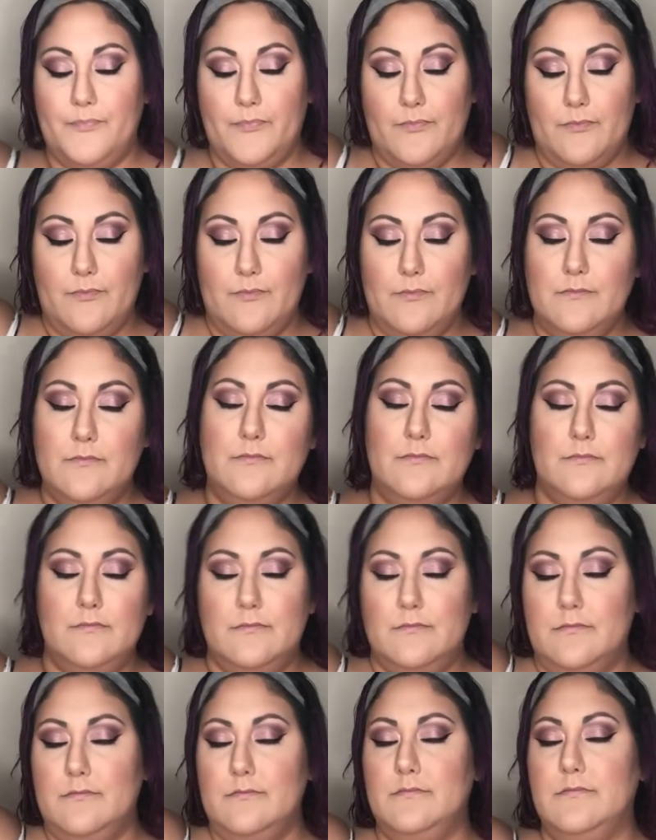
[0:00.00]

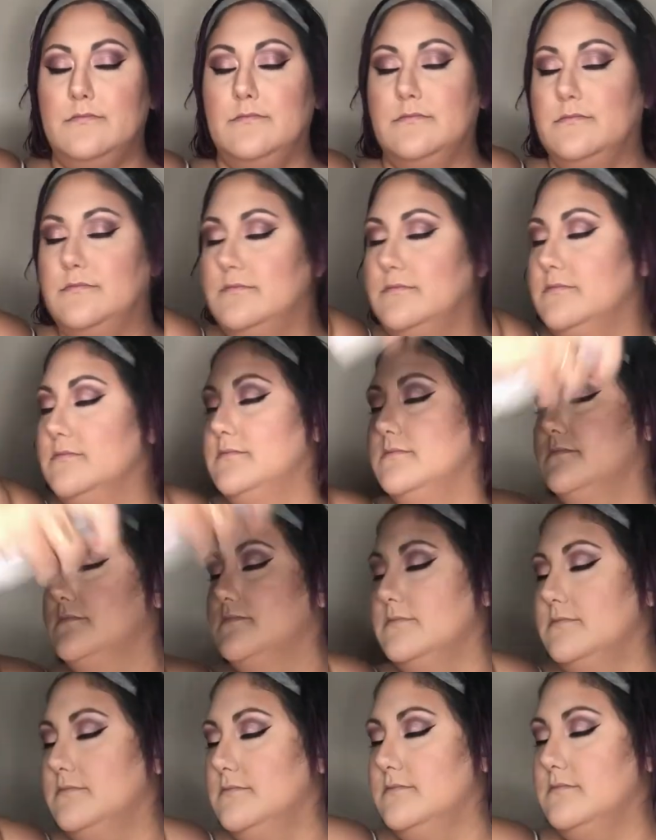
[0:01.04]

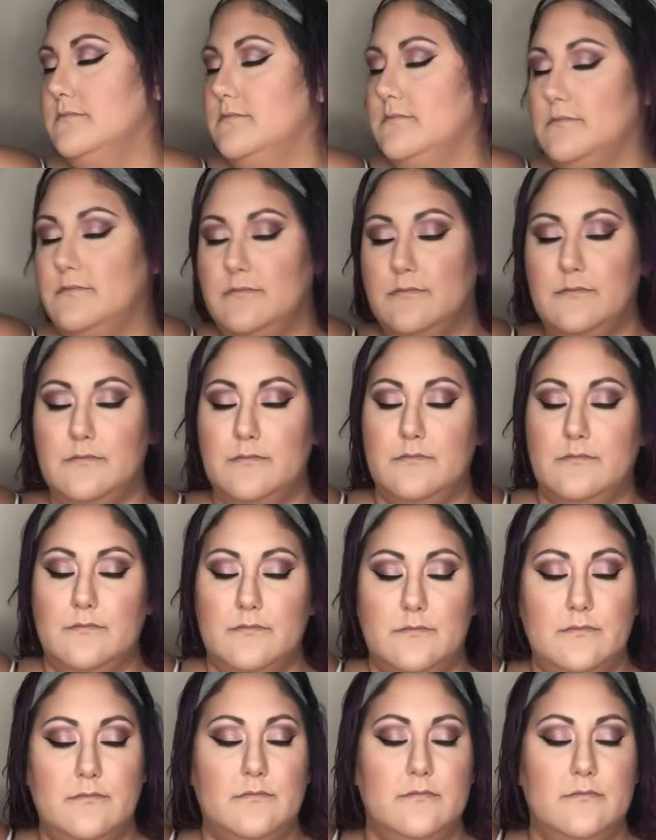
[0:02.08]
(no one is talking)